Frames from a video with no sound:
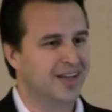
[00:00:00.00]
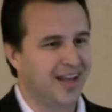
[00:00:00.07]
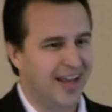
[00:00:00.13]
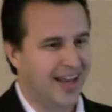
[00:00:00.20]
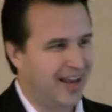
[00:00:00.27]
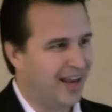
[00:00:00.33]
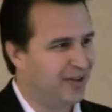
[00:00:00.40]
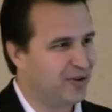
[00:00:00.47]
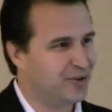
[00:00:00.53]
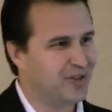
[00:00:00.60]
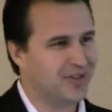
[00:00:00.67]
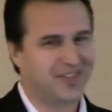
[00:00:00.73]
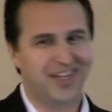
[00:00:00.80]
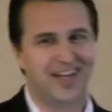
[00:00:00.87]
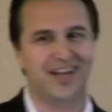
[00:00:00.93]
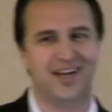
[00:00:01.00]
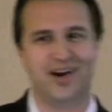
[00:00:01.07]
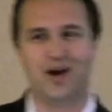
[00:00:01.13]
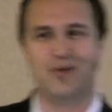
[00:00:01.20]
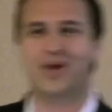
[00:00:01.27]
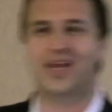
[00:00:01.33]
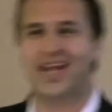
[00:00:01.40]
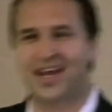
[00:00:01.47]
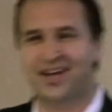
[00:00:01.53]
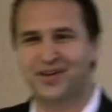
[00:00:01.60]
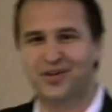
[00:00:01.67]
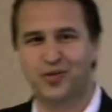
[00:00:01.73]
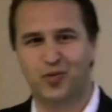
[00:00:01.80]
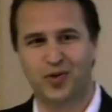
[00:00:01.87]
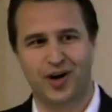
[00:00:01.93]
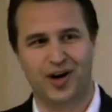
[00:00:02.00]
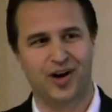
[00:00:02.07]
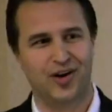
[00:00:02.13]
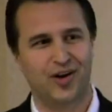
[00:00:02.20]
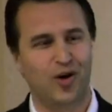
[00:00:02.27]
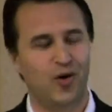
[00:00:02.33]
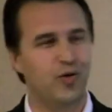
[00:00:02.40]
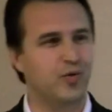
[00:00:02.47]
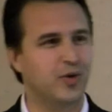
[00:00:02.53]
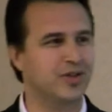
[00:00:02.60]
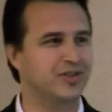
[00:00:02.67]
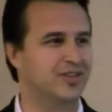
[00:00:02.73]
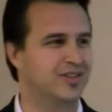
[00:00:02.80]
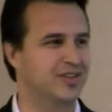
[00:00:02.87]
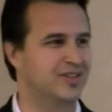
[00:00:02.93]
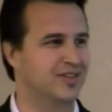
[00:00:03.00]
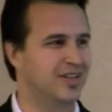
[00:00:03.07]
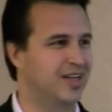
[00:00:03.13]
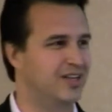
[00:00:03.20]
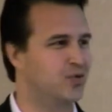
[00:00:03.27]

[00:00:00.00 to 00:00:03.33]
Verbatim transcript: And, and there's a scene in Armageddon where Owen Wilson's,